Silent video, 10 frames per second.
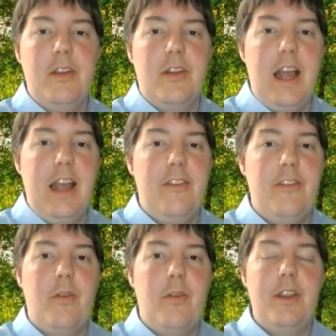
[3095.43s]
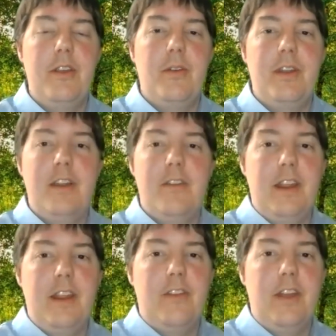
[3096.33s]
your guides for you and different
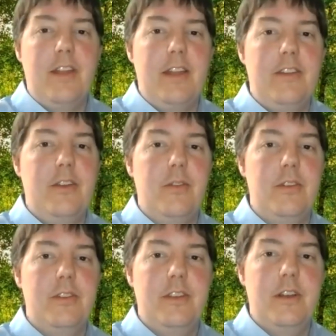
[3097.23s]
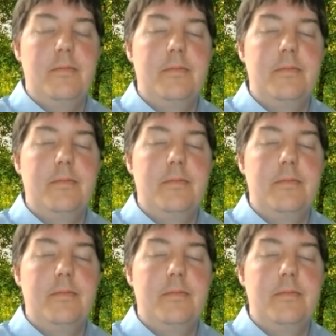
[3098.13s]
things like that too. So.